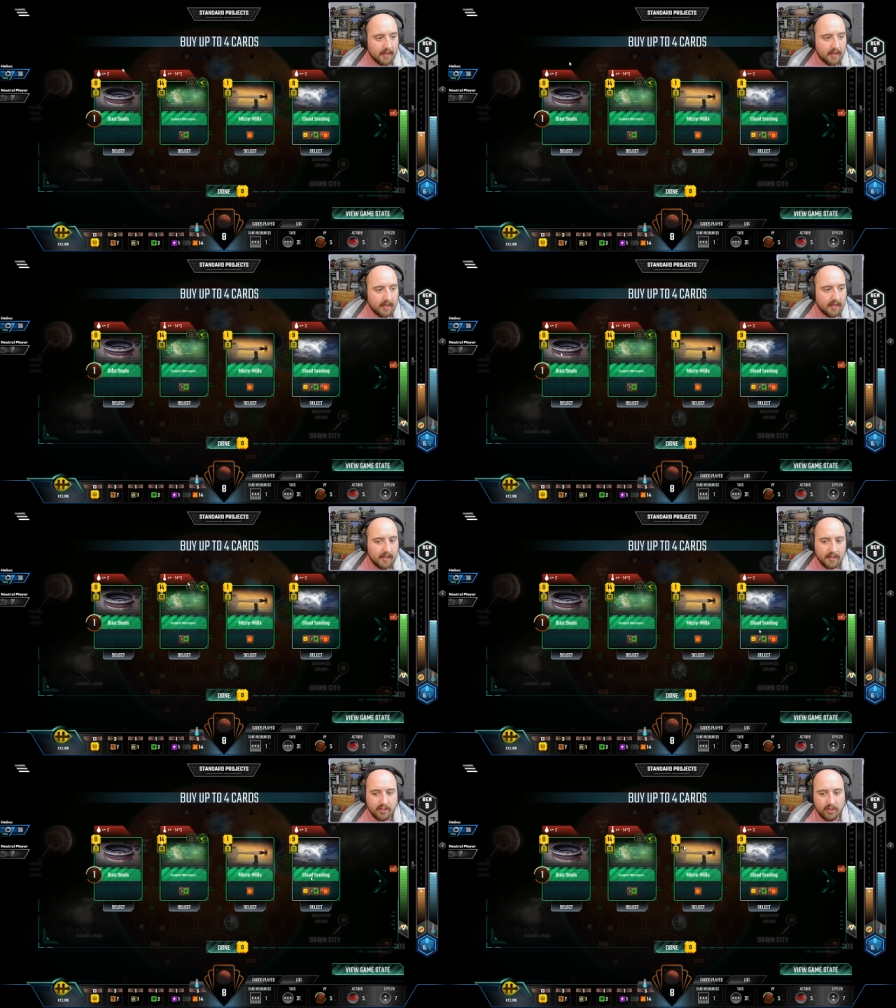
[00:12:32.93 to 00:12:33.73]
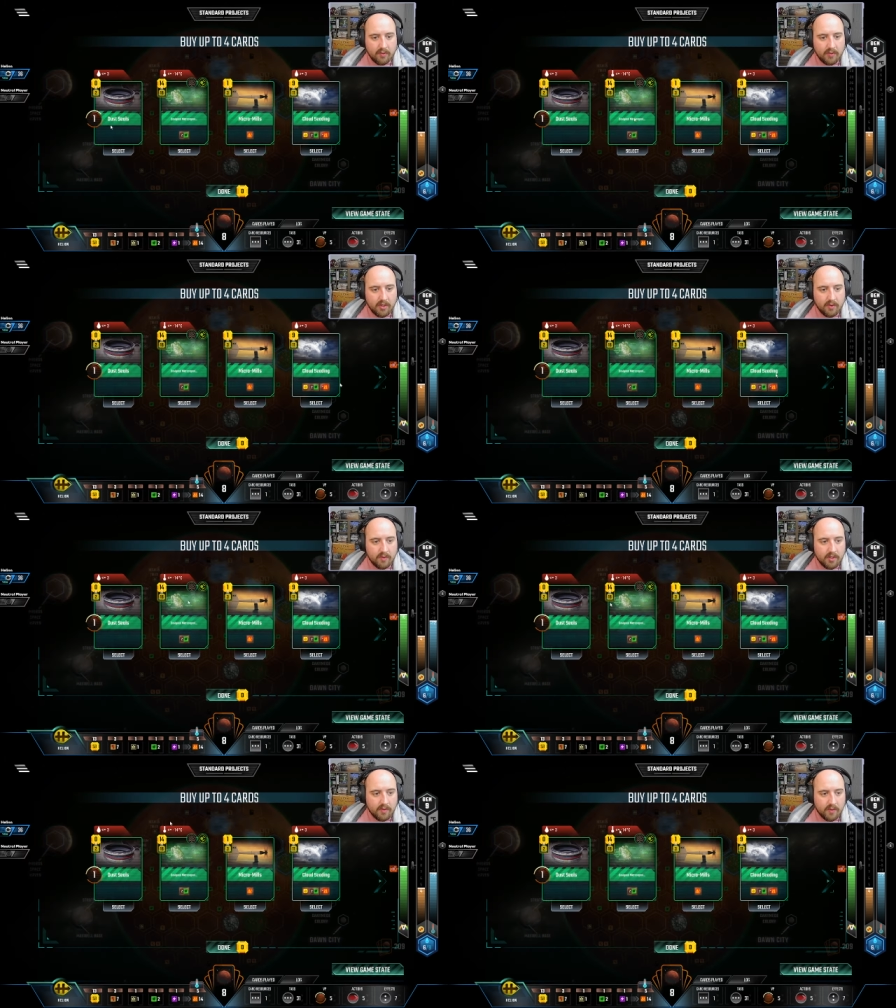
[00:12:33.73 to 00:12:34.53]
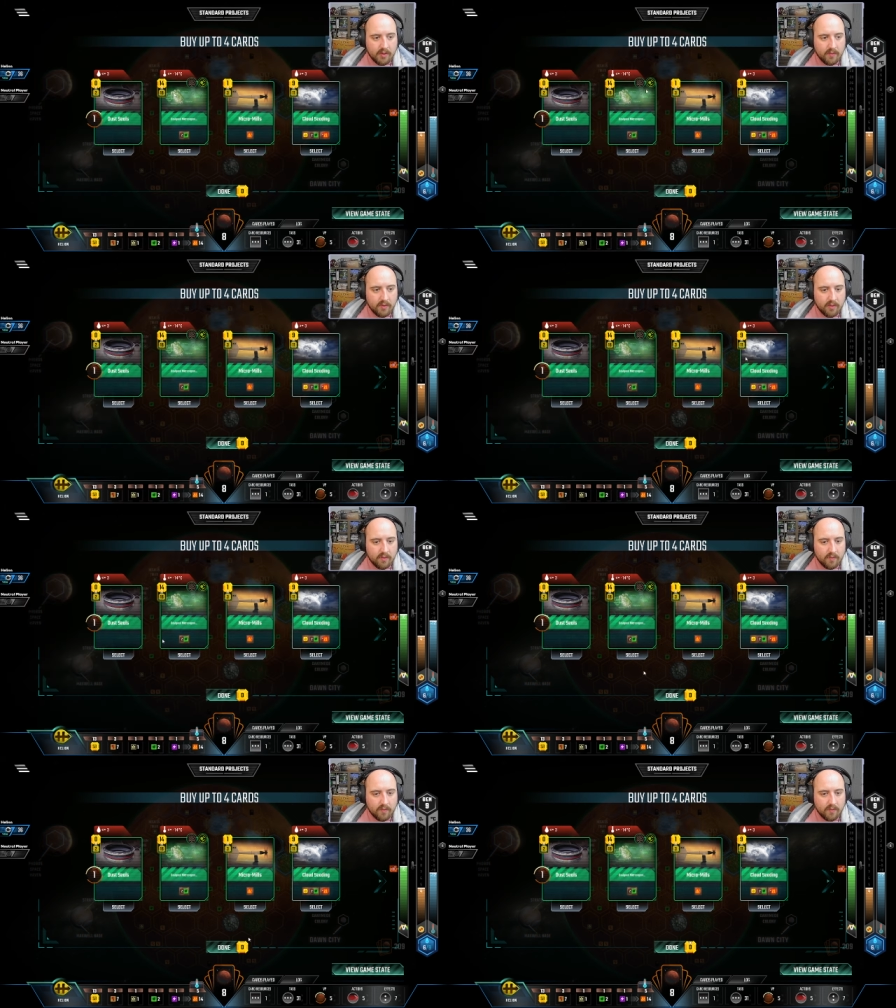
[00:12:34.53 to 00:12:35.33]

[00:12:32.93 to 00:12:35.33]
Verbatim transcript: Uh, no, no, no, no, no.